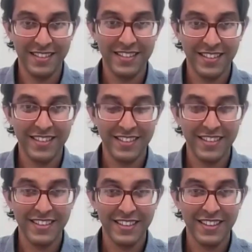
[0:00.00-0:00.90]
much is
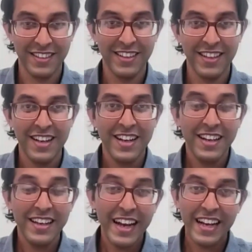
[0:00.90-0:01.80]
enough
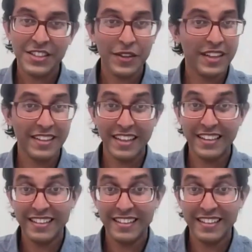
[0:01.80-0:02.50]
for you to talc?